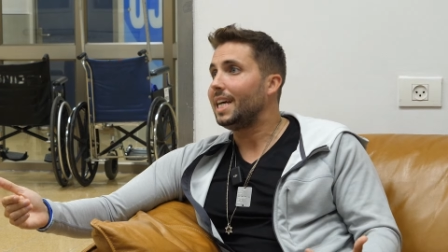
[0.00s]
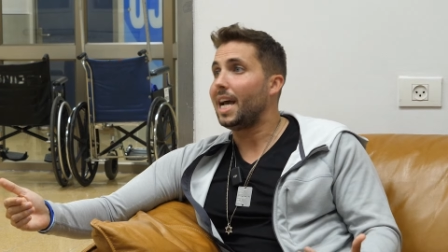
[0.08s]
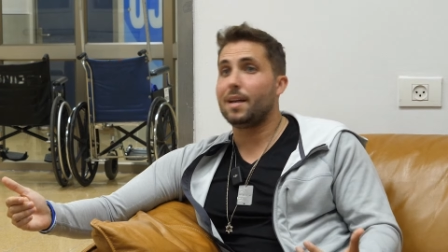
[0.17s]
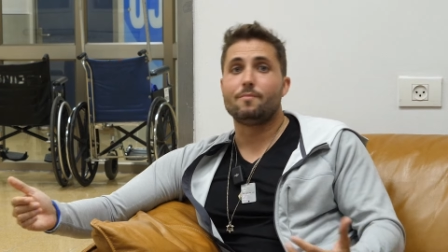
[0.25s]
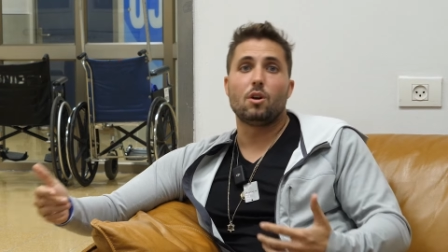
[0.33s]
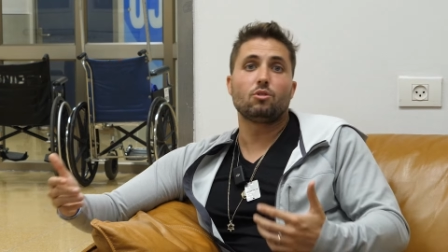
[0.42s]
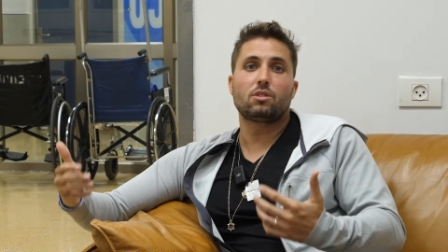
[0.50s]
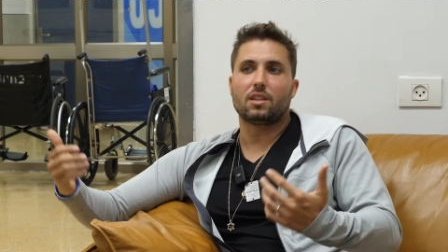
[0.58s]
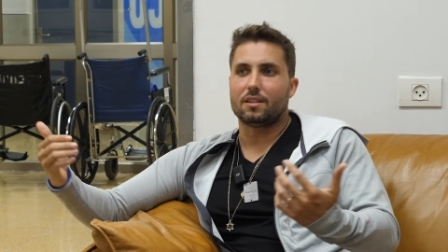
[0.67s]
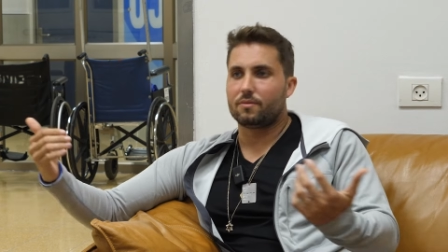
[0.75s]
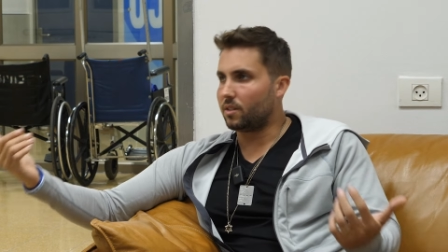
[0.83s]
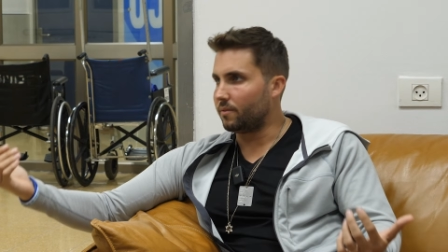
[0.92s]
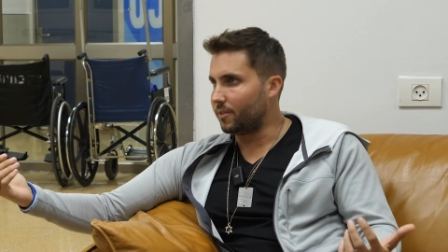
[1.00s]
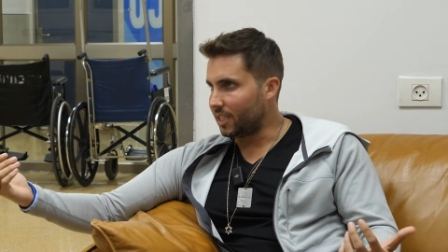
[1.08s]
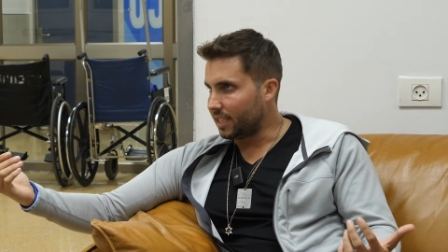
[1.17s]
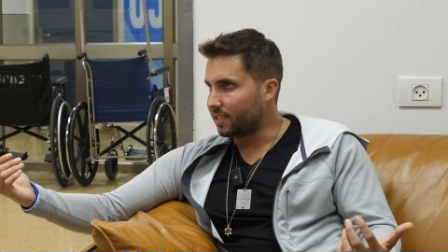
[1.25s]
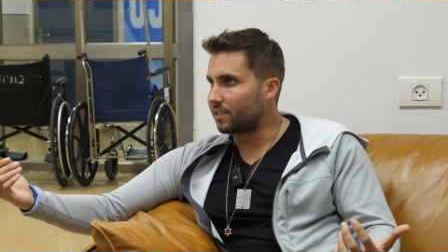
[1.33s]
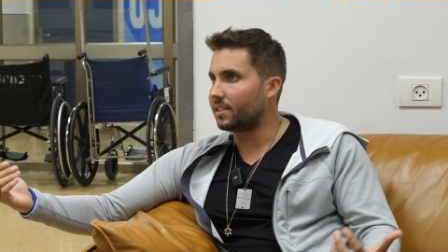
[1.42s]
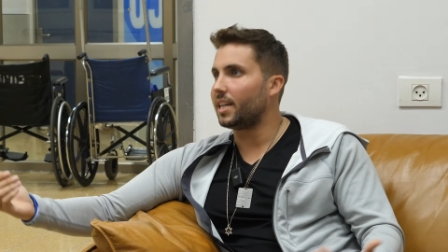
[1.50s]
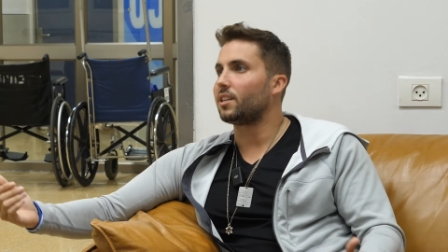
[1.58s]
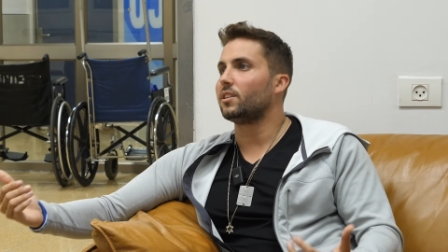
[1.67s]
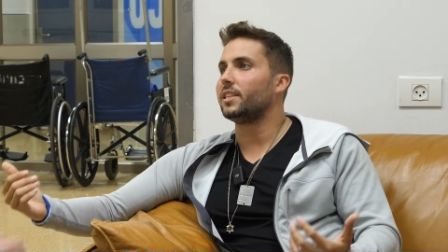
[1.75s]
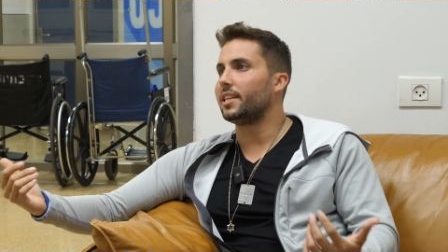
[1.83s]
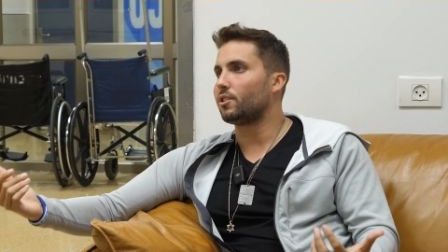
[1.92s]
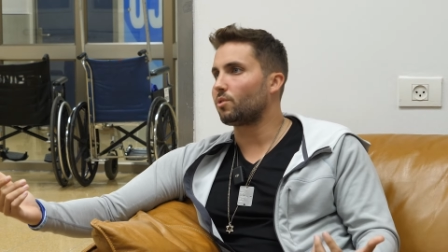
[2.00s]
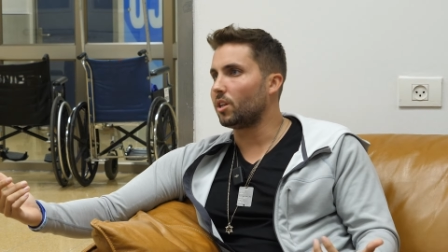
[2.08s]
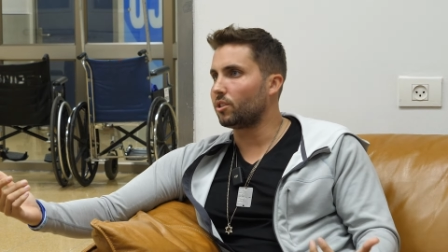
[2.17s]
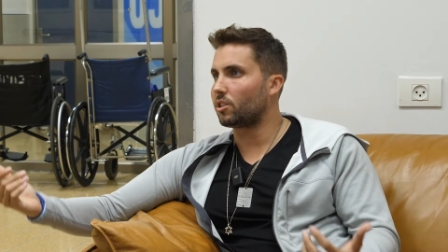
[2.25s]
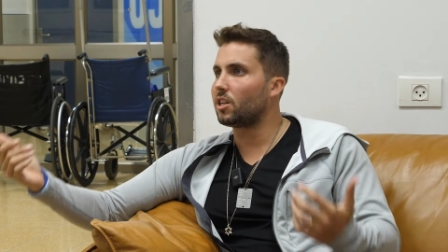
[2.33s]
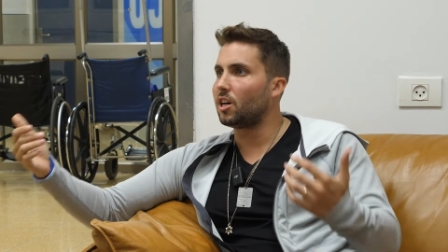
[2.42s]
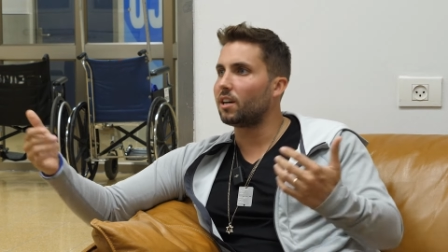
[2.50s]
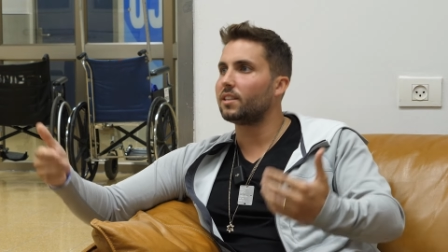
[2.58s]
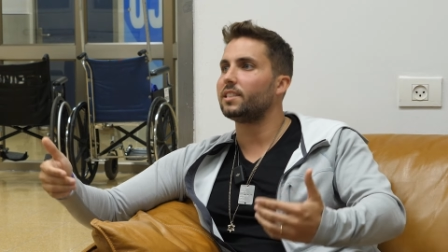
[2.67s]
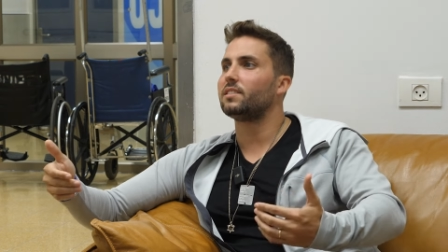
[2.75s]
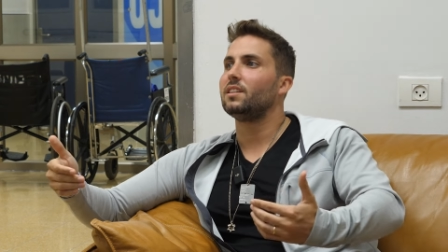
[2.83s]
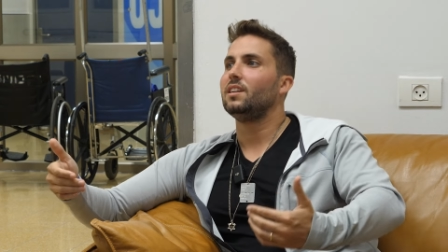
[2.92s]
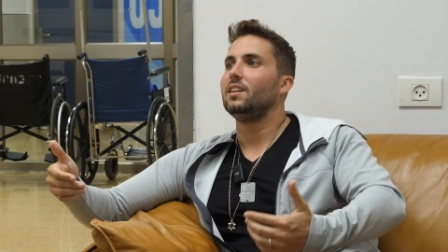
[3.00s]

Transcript: and most of the villains that are in Israel's current